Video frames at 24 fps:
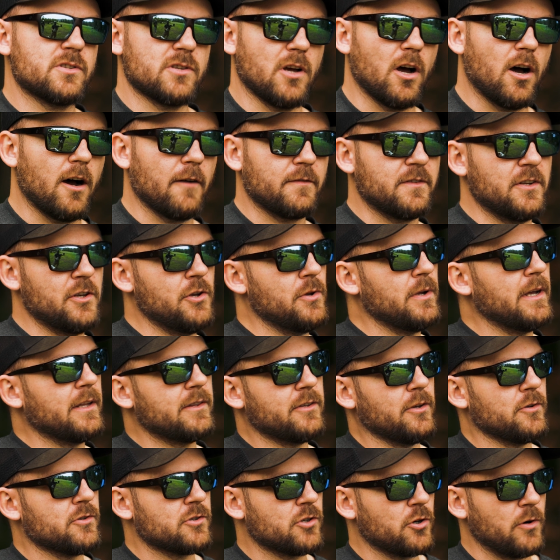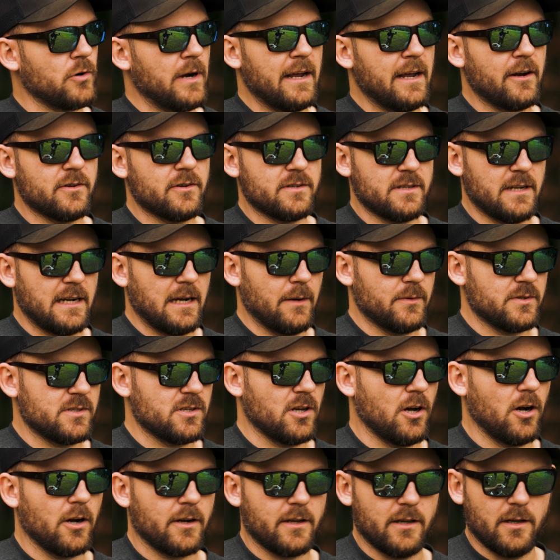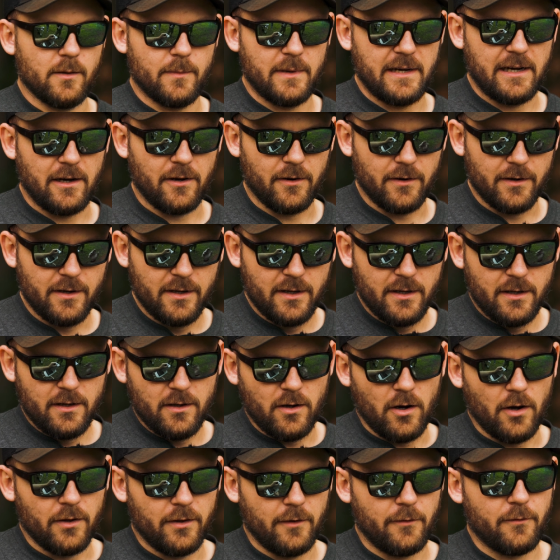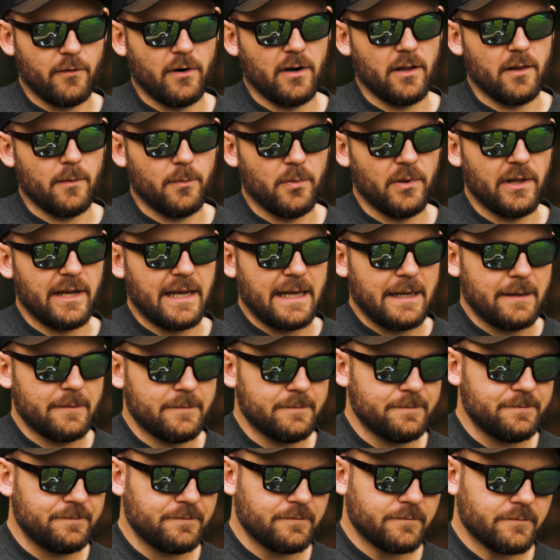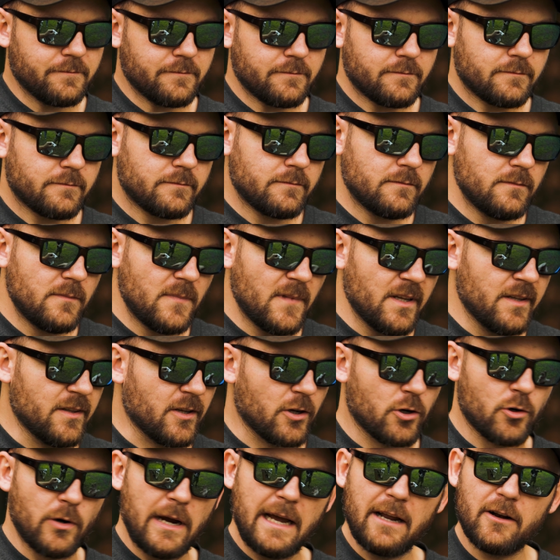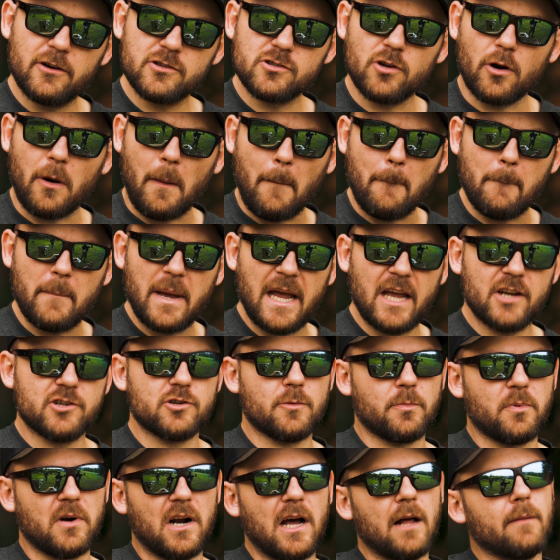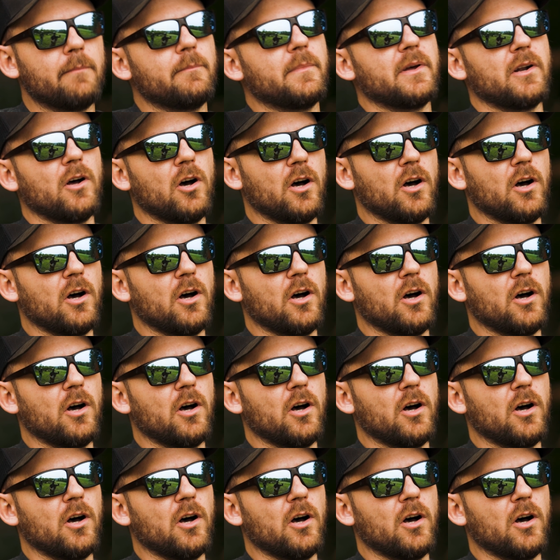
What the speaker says: soft, and you get those craters that I was talking about on the front of the plate. The craters are a major problem, but